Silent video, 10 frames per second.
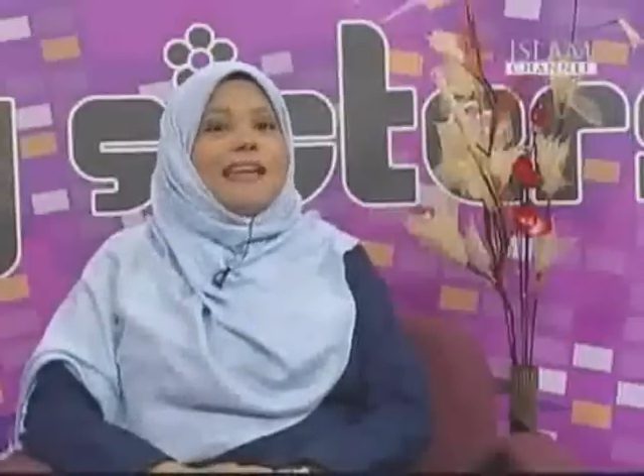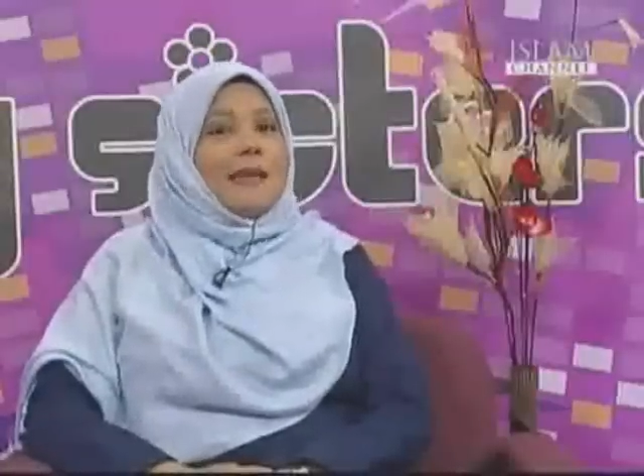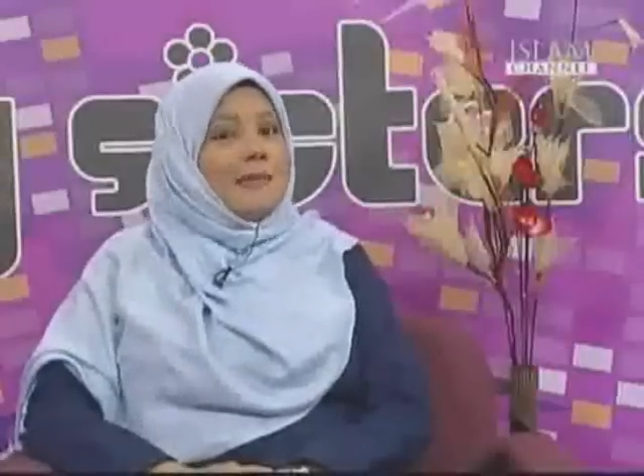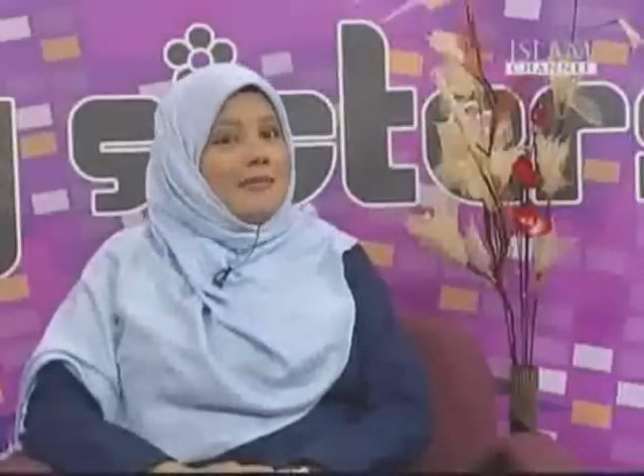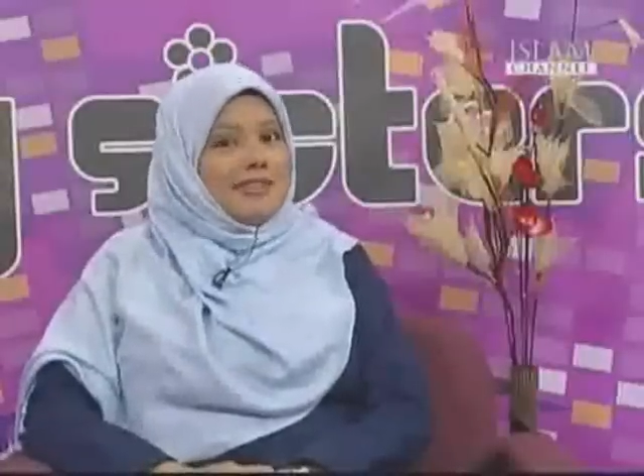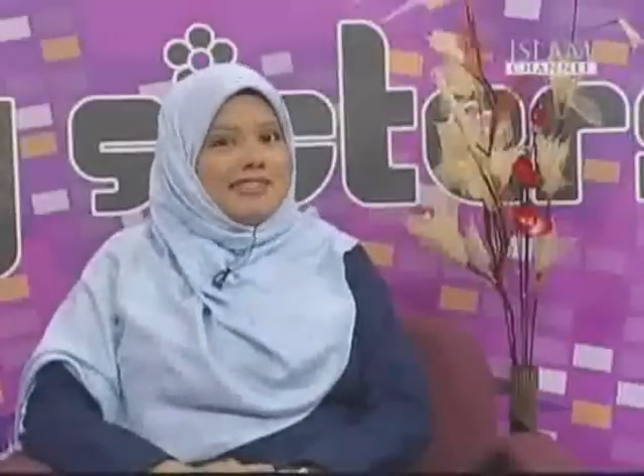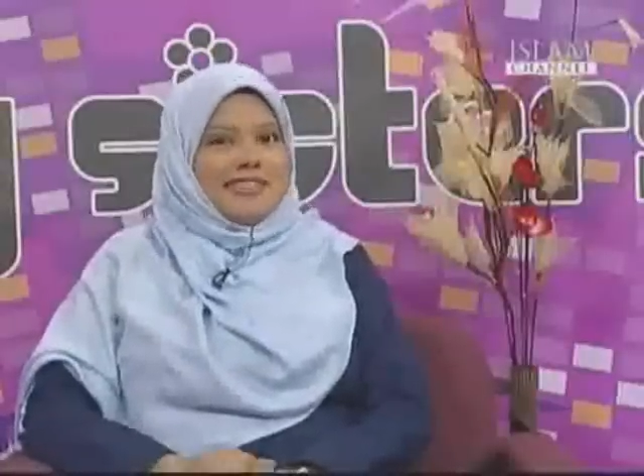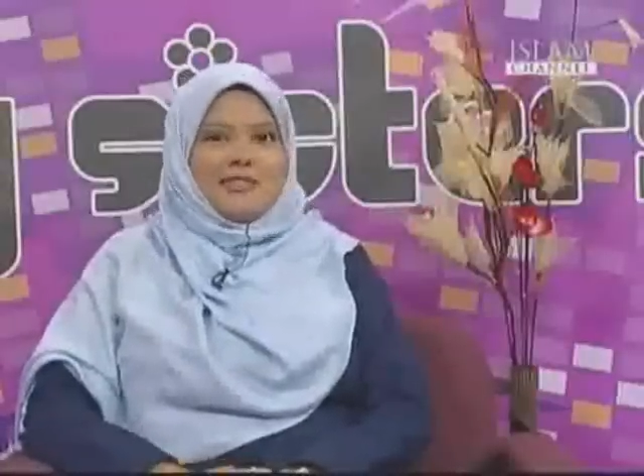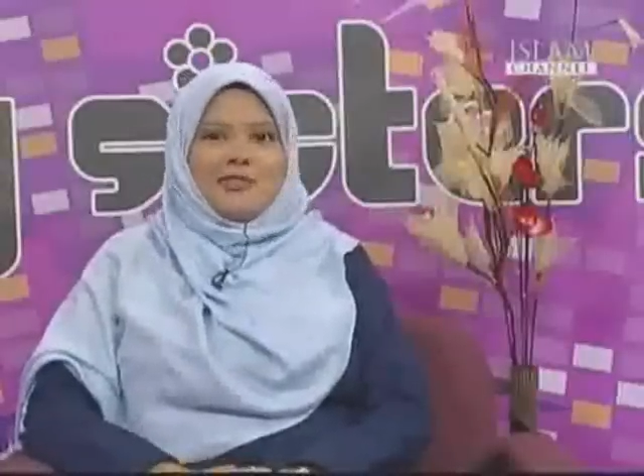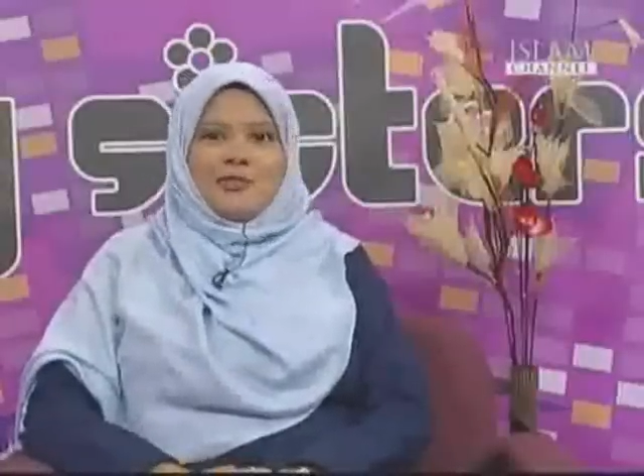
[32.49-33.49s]
let me first
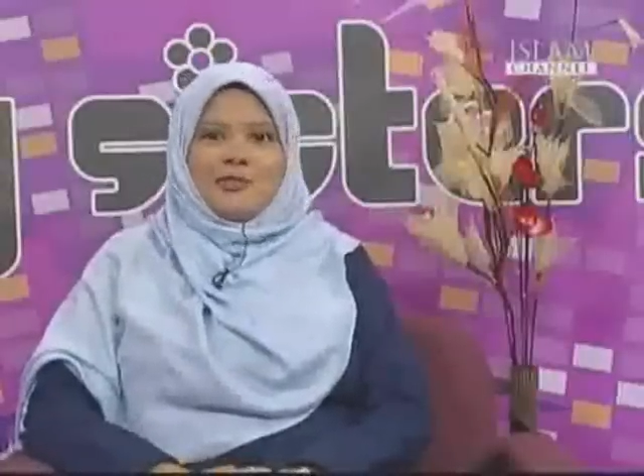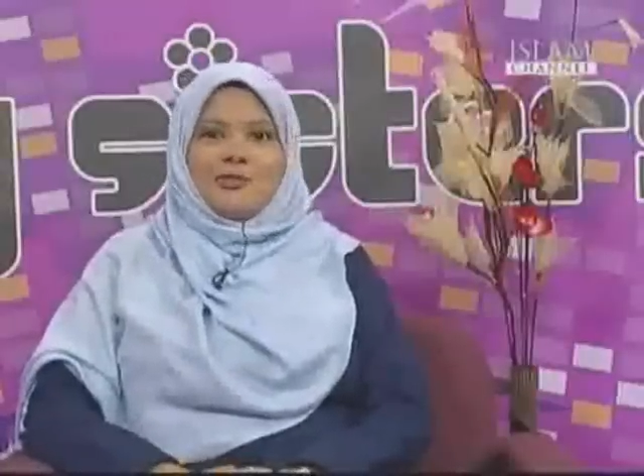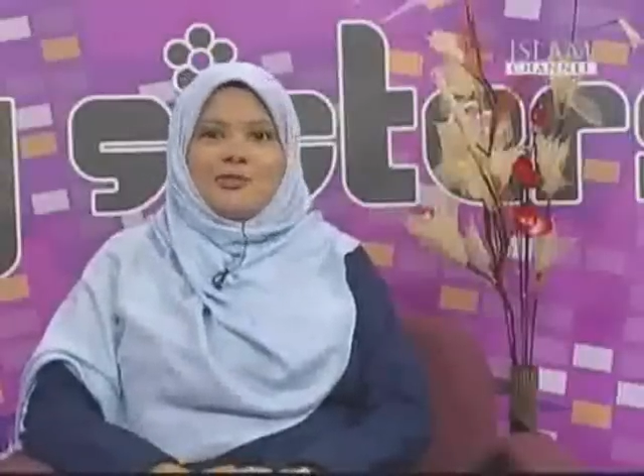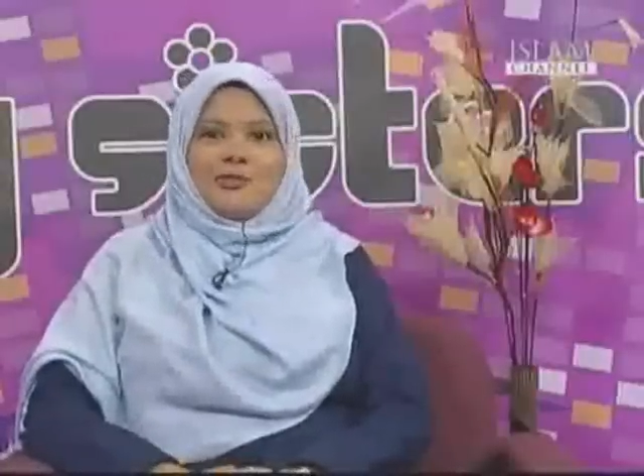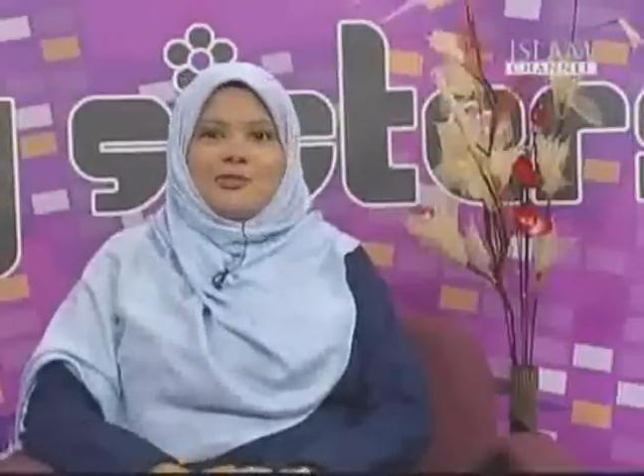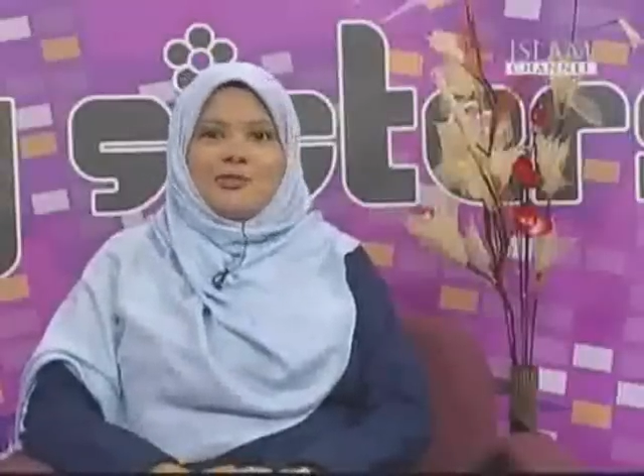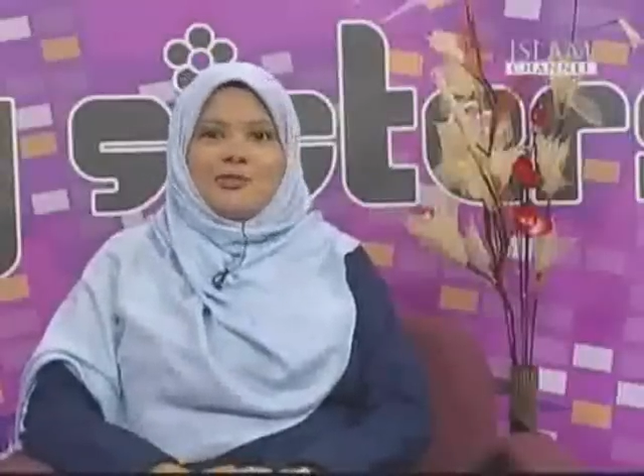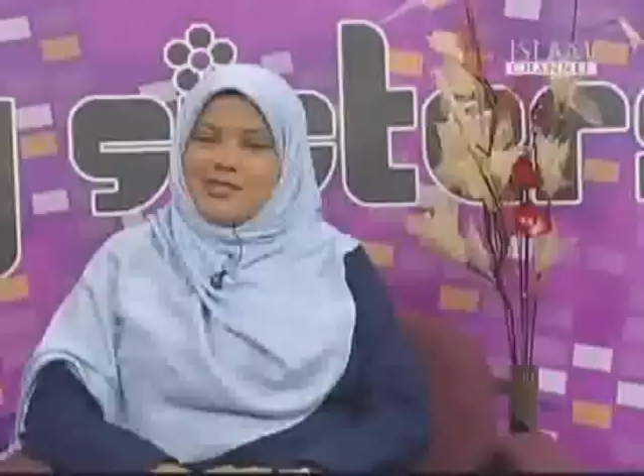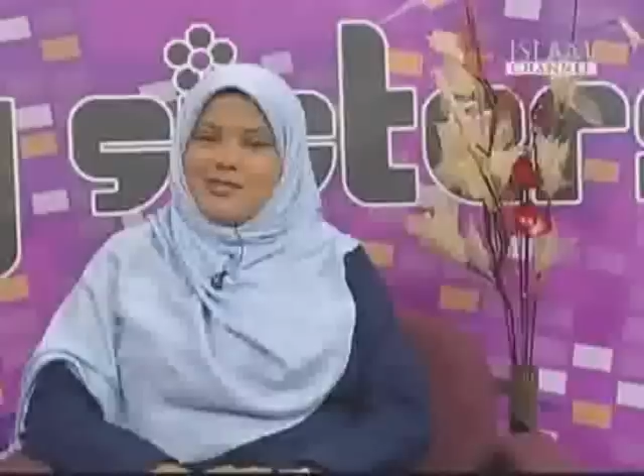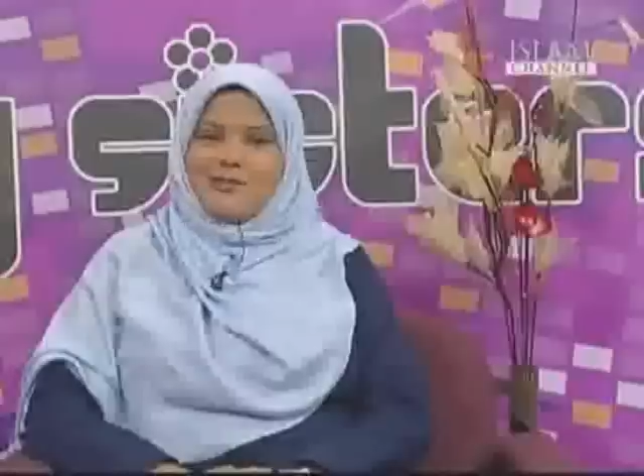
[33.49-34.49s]
introduce you to the
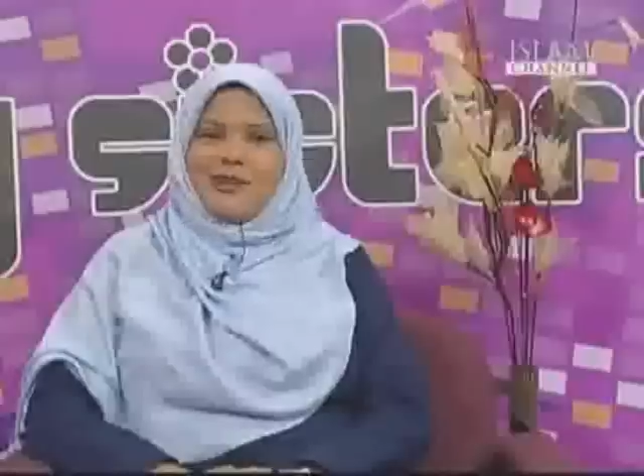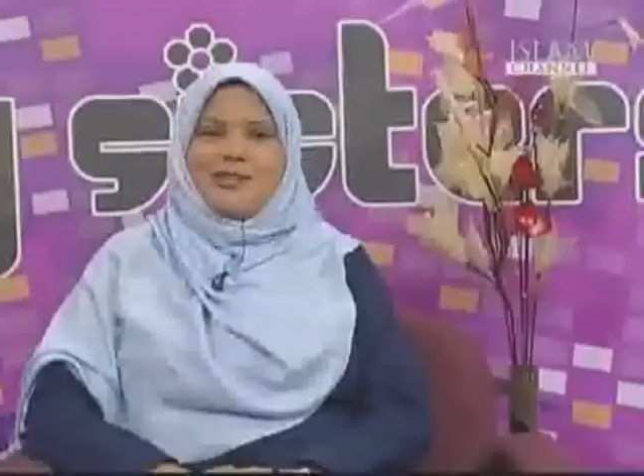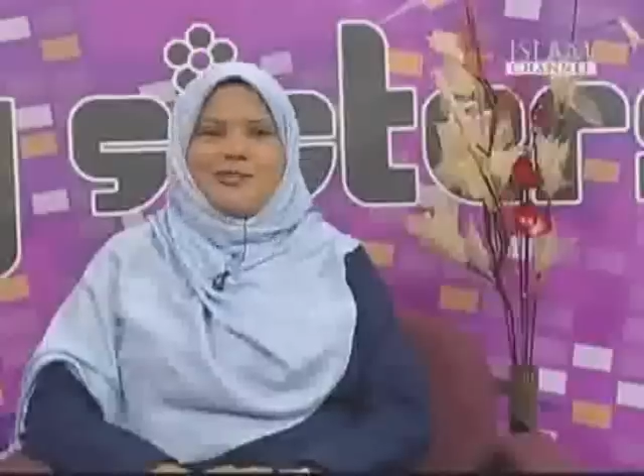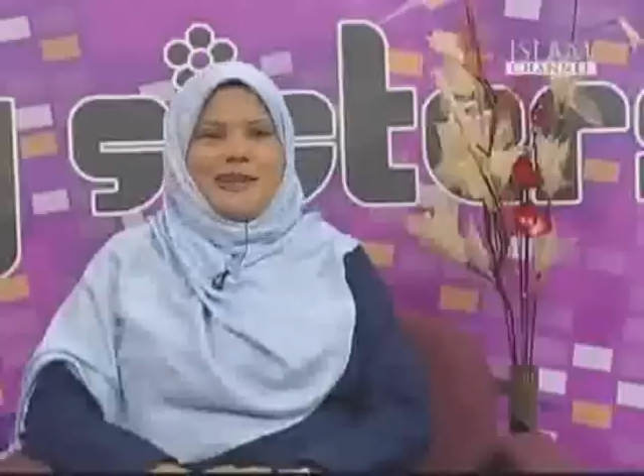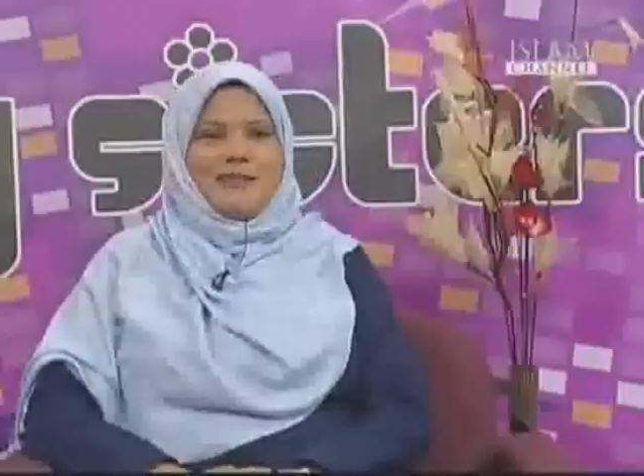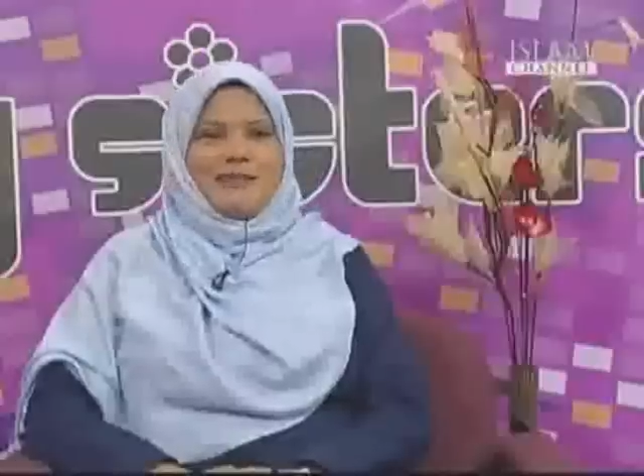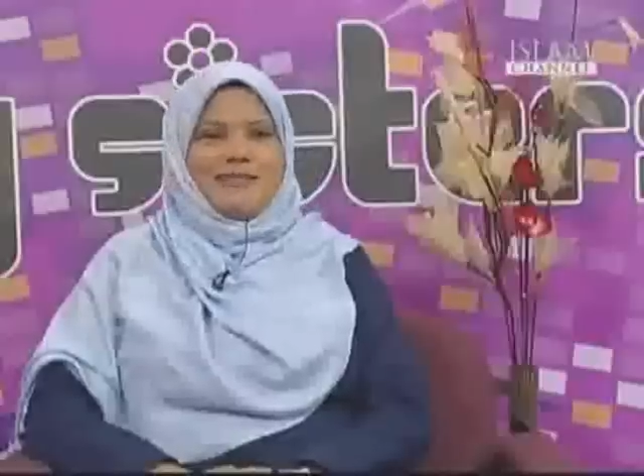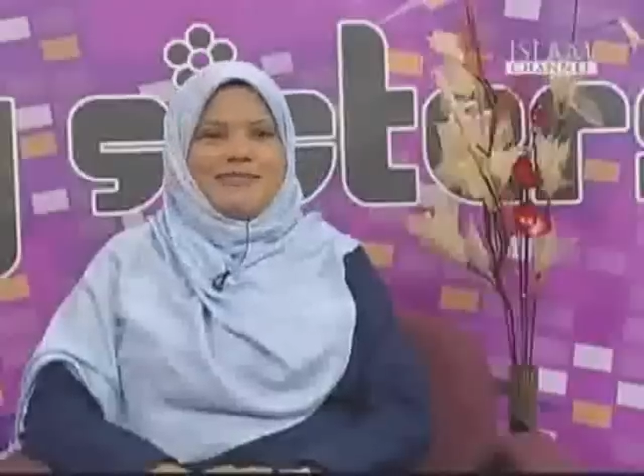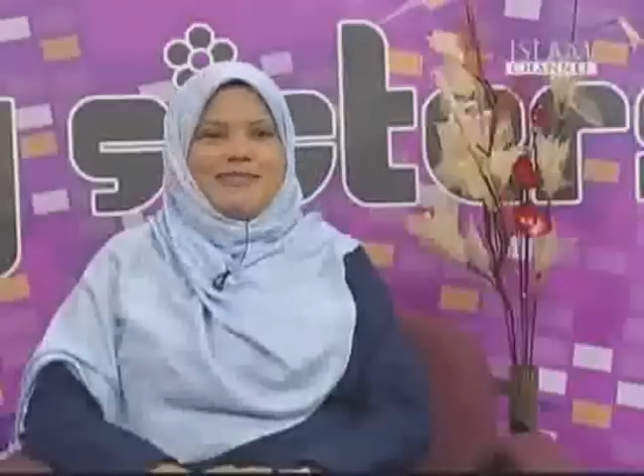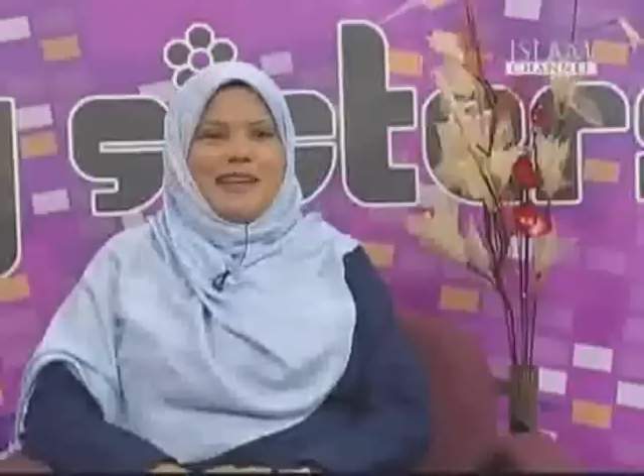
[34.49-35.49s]
sisters who are joining me
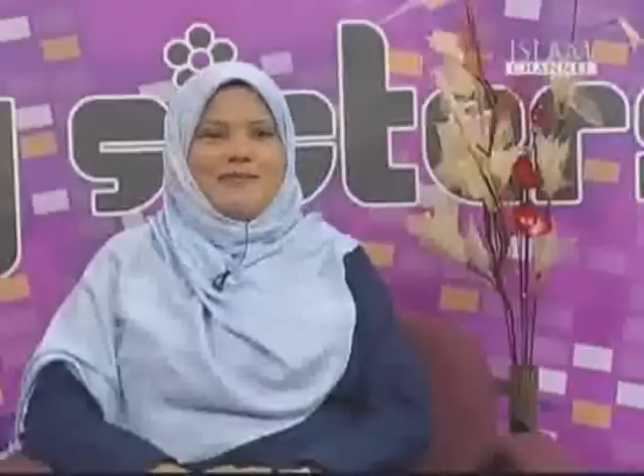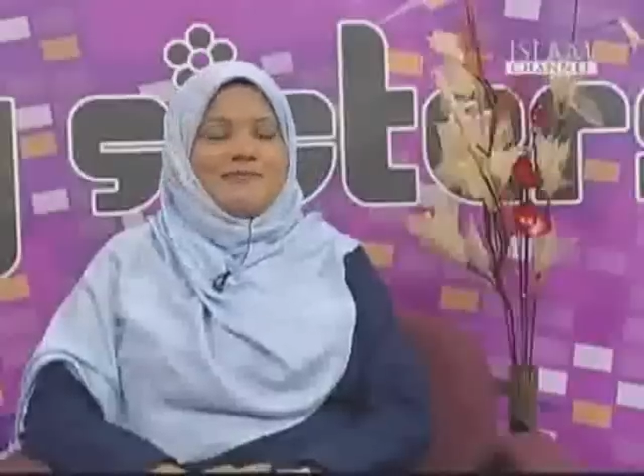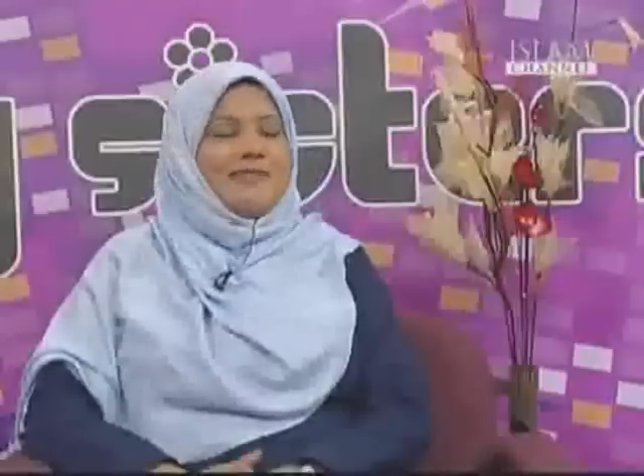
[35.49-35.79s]
today.